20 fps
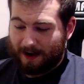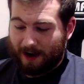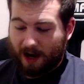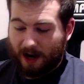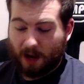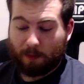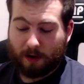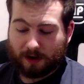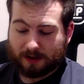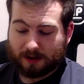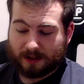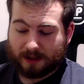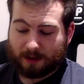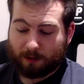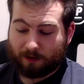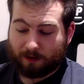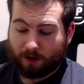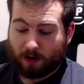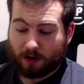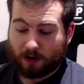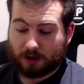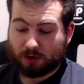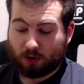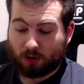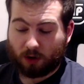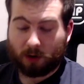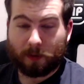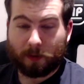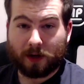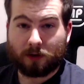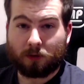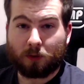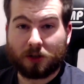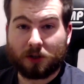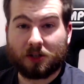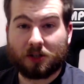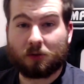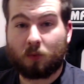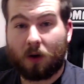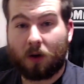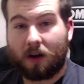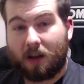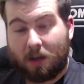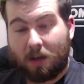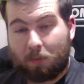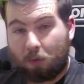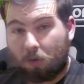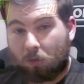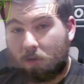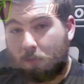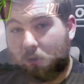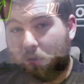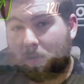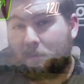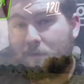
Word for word: I personally prefer a stronger pedal, which is why I bought the brake